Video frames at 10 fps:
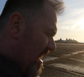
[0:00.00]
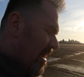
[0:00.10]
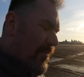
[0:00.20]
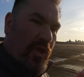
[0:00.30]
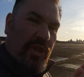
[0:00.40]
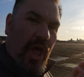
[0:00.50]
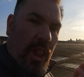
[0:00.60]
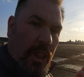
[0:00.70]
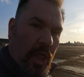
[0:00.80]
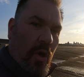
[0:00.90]
I'm on
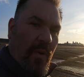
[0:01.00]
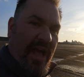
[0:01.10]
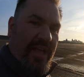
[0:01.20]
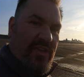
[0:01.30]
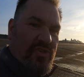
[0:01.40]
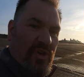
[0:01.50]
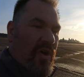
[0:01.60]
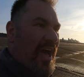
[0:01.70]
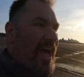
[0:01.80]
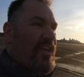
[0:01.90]
low
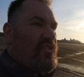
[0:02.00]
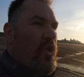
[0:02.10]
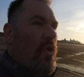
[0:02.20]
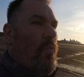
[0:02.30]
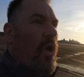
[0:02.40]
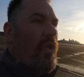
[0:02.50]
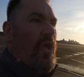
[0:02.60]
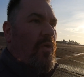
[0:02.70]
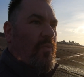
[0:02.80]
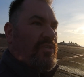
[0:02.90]
ISO, ISO 1,
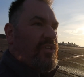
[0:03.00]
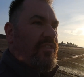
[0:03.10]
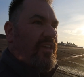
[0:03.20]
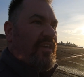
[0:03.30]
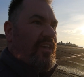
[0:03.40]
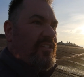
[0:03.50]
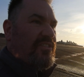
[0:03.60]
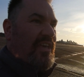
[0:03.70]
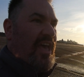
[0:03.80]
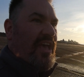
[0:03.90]
which I think
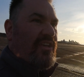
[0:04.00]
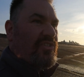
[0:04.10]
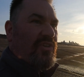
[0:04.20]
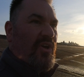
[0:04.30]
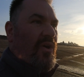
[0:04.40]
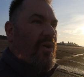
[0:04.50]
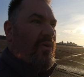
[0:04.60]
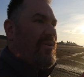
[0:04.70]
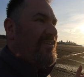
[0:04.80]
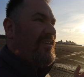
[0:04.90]
is
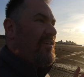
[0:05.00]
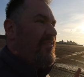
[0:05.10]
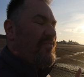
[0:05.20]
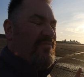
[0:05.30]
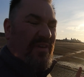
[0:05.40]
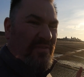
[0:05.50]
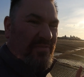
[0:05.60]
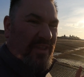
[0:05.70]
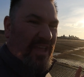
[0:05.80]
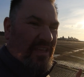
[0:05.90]
ISO
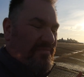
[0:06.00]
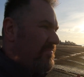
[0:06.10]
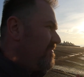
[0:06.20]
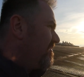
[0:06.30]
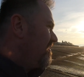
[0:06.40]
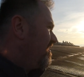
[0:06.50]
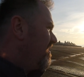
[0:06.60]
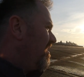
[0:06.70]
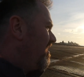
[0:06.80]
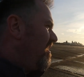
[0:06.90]
50.
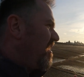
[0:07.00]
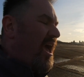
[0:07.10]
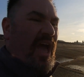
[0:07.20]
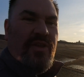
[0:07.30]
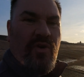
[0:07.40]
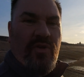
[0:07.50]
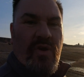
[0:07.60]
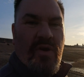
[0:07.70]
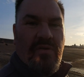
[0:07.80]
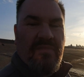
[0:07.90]
I don't
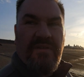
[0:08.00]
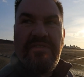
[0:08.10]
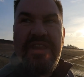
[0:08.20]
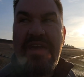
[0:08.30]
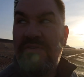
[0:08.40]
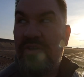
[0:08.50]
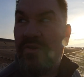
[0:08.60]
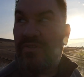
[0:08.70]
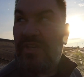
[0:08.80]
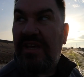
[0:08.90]
know, never
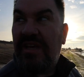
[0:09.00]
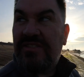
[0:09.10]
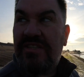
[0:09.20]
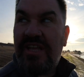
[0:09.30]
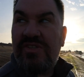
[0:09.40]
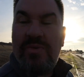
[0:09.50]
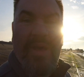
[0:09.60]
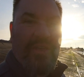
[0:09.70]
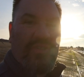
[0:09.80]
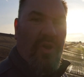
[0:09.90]
use it. I stick to
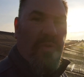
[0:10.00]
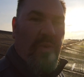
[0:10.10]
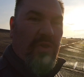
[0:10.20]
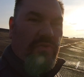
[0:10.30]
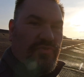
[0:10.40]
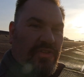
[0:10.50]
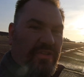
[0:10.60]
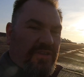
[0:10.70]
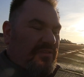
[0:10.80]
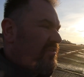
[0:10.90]
ISO 100,